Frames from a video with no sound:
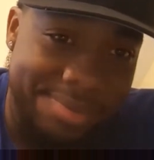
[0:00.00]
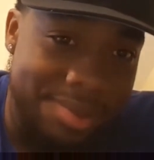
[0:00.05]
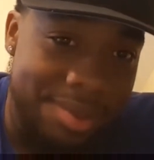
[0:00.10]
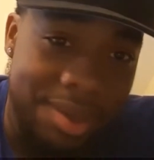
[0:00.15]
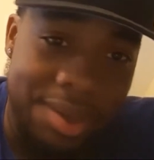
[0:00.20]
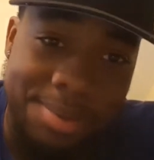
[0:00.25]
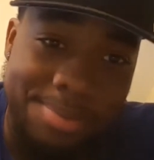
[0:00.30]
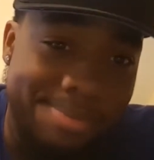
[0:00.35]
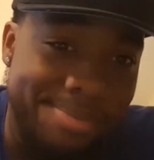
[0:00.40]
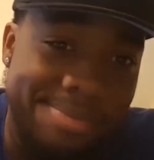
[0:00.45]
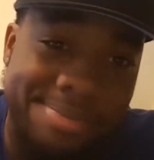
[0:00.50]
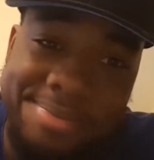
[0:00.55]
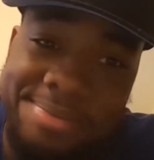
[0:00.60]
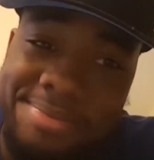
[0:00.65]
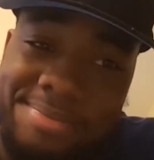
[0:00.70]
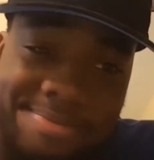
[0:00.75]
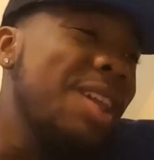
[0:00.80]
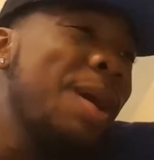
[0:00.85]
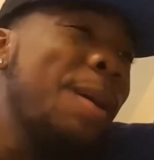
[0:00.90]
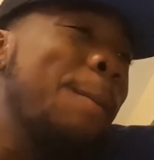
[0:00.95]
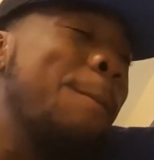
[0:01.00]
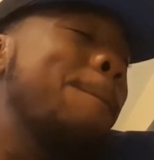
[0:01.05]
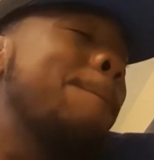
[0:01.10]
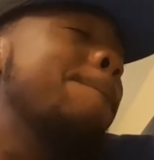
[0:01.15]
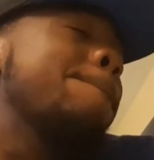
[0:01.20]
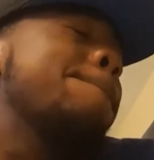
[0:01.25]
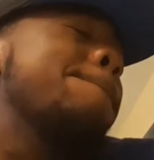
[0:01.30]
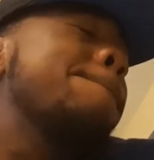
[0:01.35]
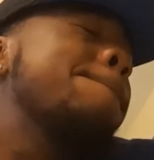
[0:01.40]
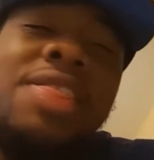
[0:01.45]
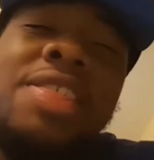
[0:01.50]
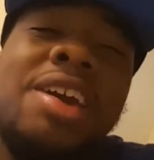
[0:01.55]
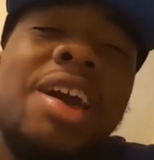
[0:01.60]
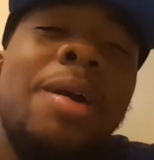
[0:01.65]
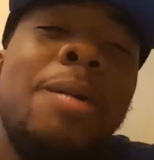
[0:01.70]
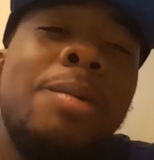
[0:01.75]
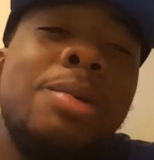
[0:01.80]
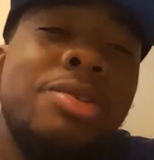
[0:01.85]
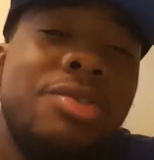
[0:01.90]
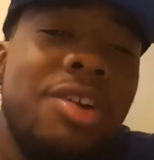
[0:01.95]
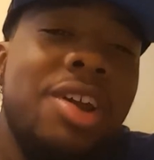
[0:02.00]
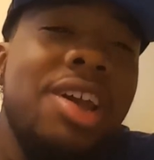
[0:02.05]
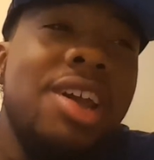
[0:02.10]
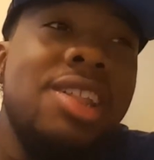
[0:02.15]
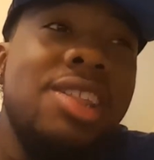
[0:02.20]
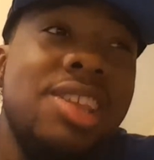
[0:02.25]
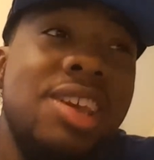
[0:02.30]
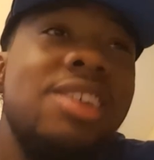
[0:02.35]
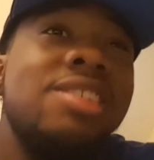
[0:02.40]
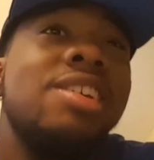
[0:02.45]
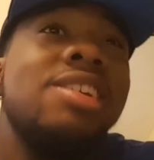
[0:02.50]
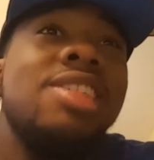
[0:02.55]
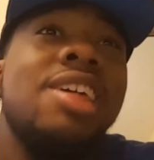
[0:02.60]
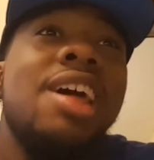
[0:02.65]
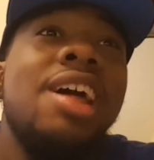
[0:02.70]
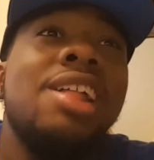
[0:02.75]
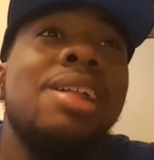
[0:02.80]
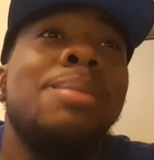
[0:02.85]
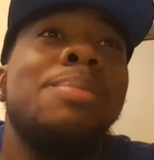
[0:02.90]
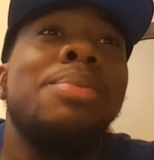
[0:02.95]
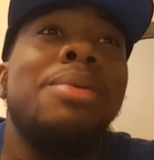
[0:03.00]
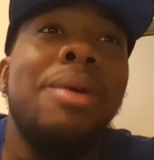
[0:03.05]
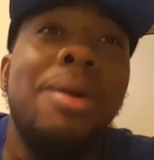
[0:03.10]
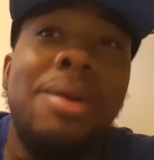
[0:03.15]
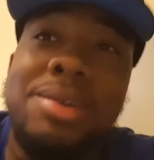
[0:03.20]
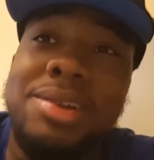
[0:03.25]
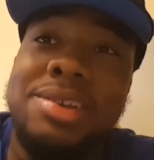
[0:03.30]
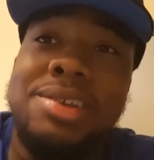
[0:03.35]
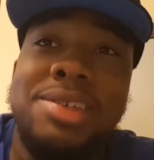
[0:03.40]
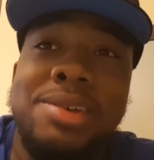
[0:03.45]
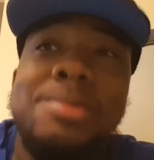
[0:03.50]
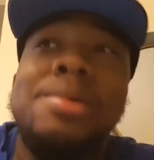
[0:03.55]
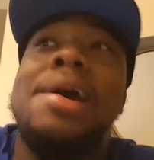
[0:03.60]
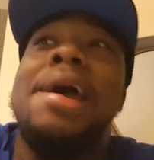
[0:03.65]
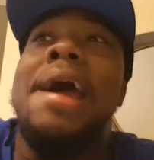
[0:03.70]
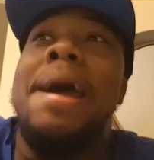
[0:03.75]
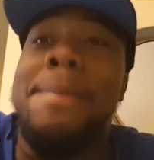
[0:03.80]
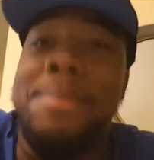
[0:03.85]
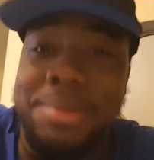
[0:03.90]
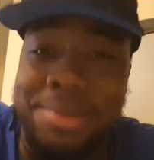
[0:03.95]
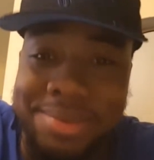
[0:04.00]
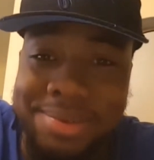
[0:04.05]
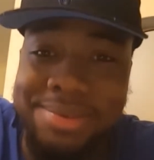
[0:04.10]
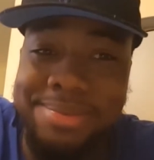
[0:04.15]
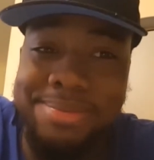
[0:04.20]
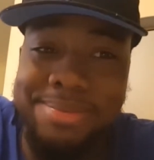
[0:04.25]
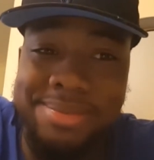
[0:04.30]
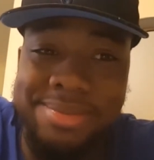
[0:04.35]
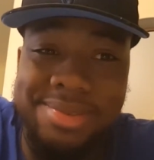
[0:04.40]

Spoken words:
Okay. Now, I think I will try to DJ that at a party, see what happens.